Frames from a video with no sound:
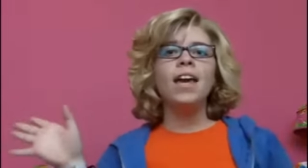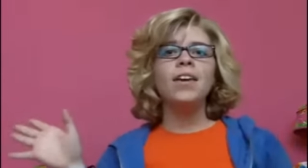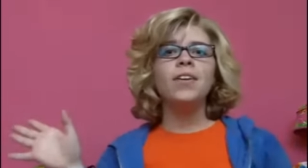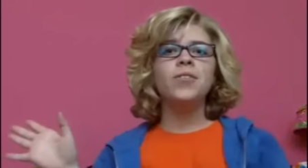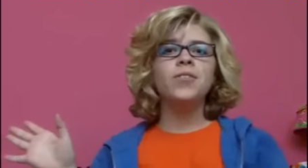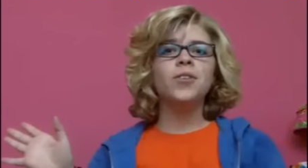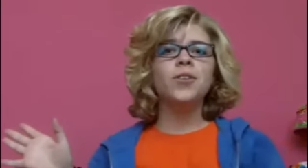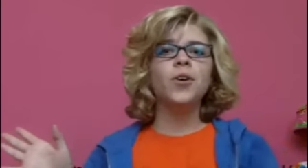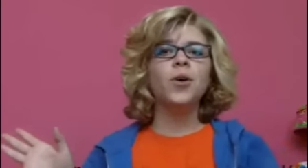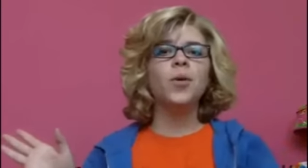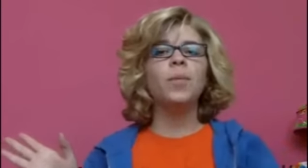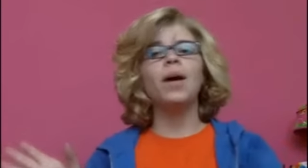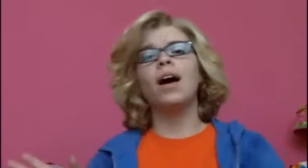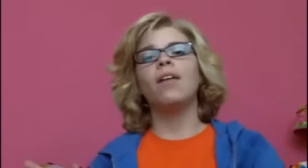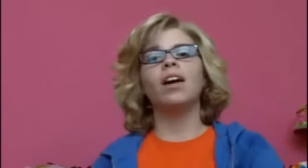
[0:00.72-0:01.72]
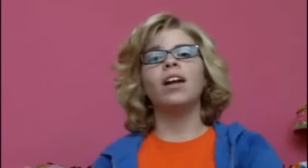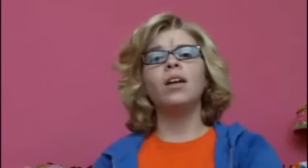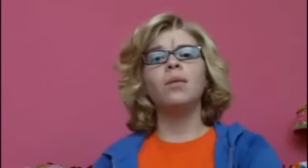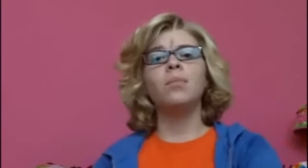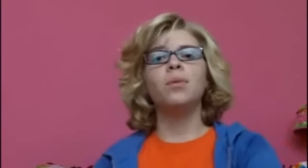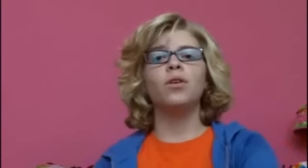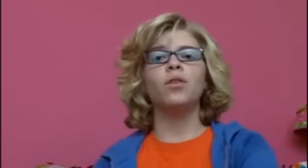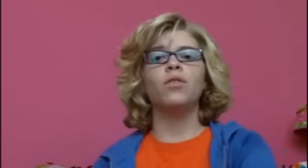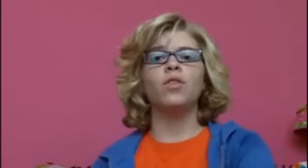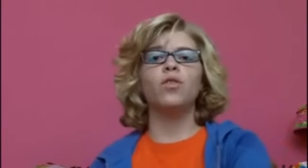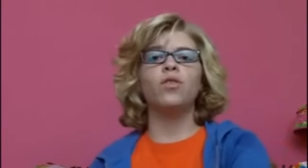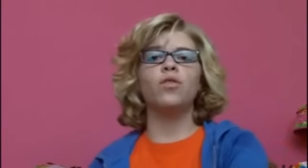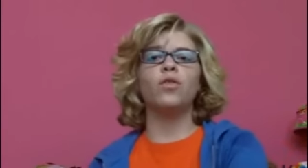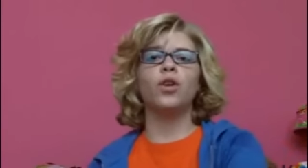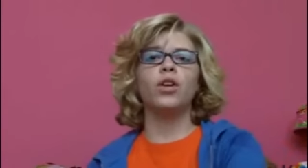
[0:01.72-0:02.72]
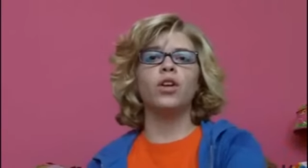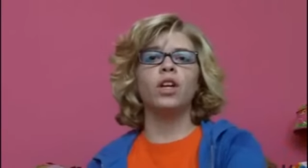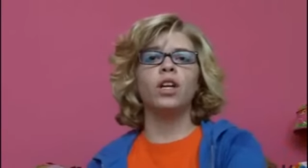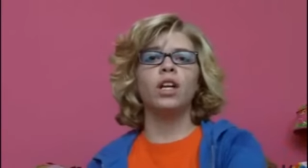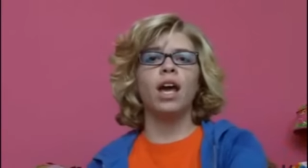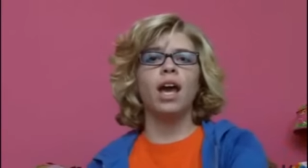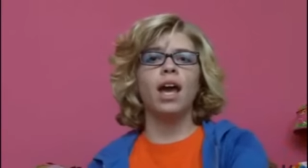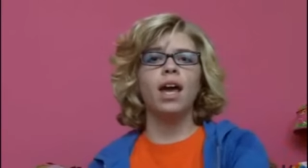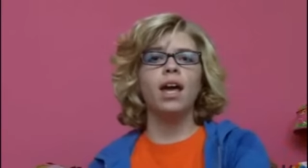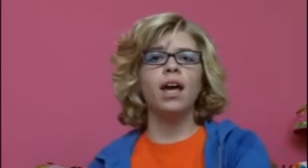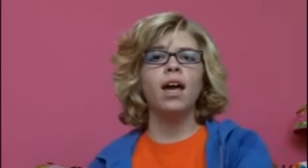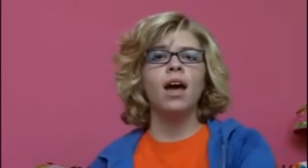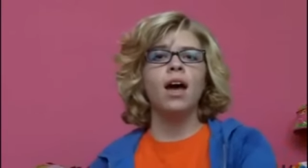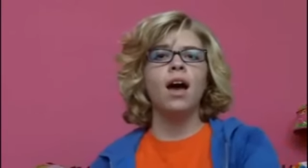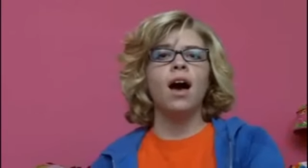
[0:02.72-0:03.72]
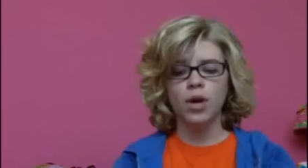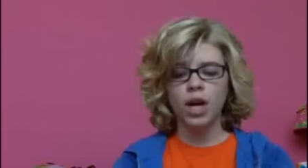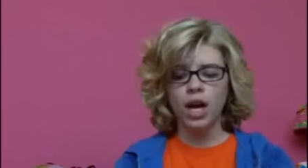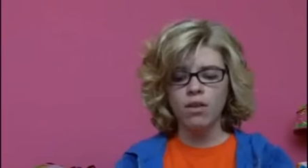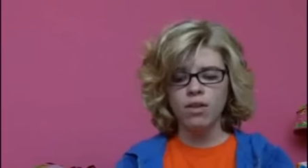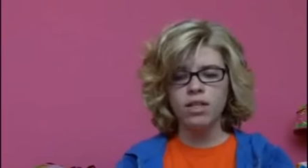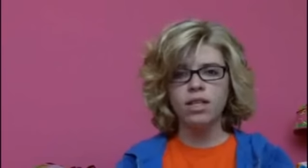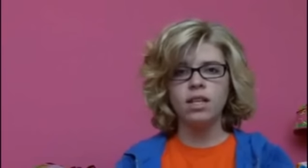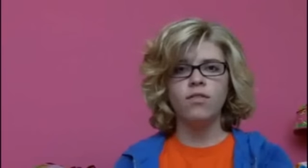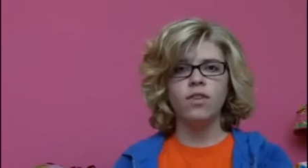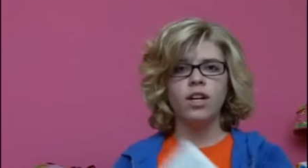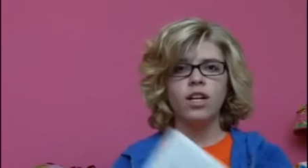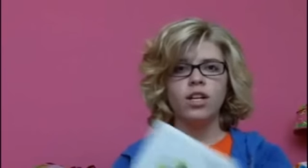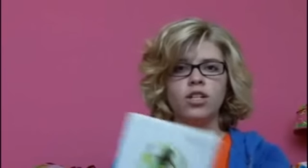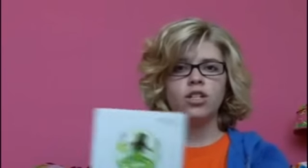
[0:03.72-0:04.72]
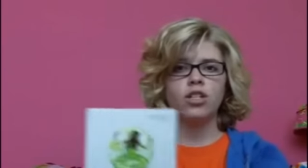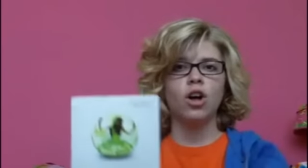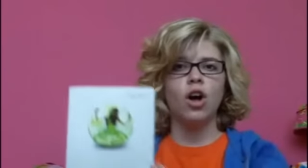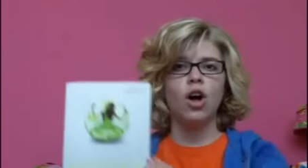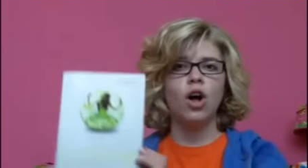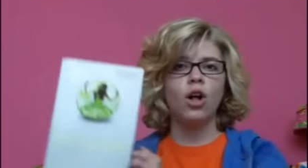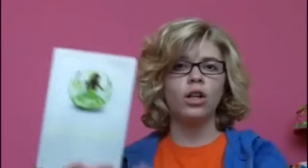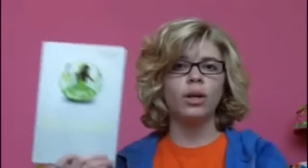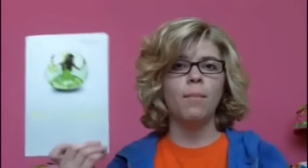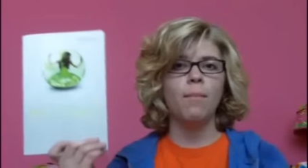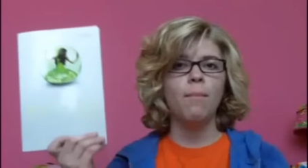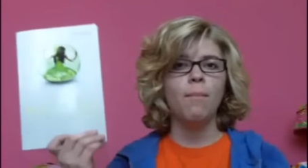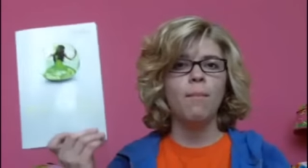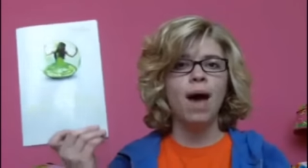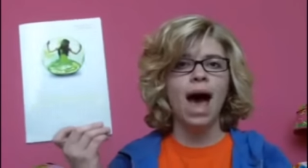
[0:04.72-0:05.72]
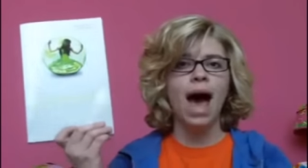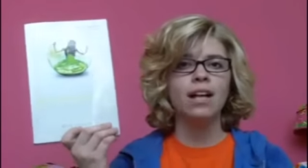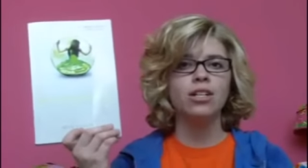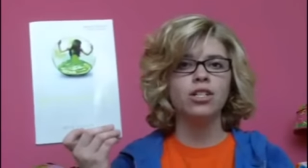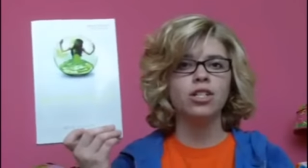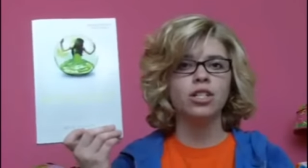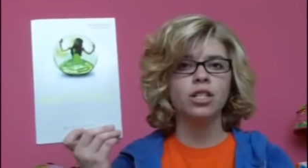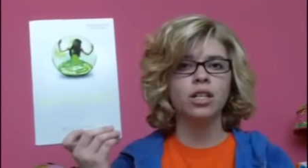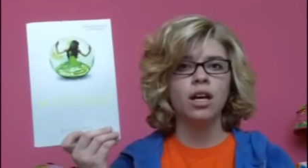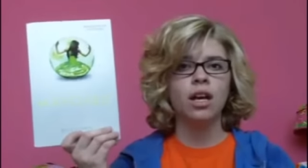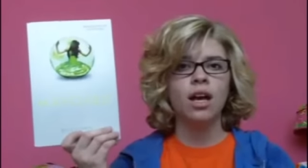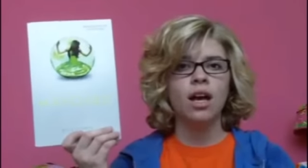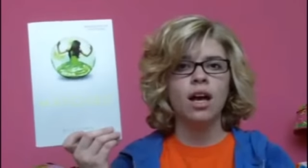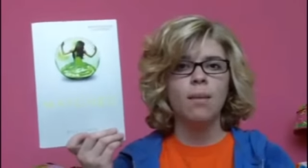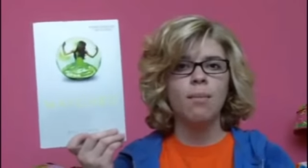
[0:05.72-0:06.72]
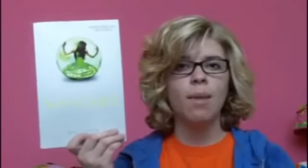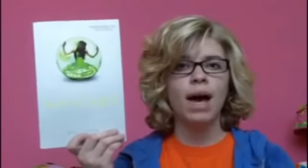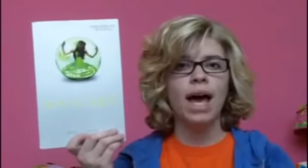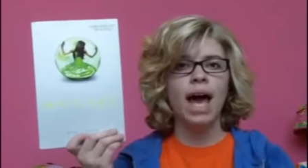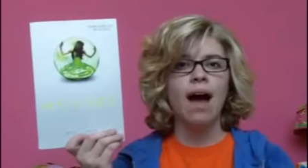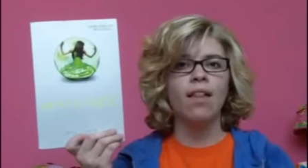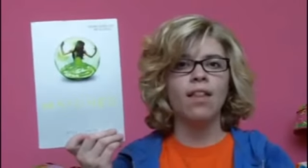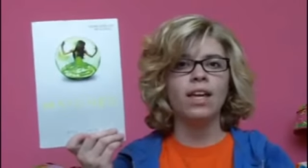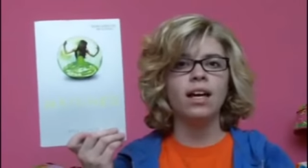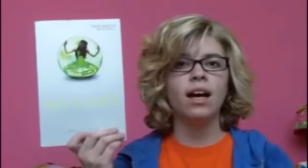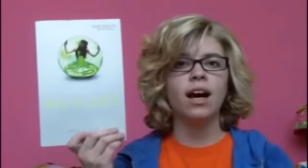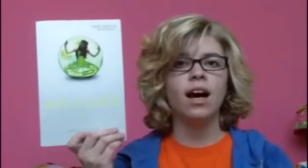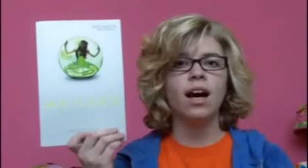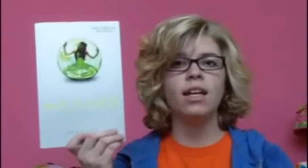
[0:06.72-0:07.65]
Hi YouTube, I got a book review for you today. The book I recently finished is called Matched by Ali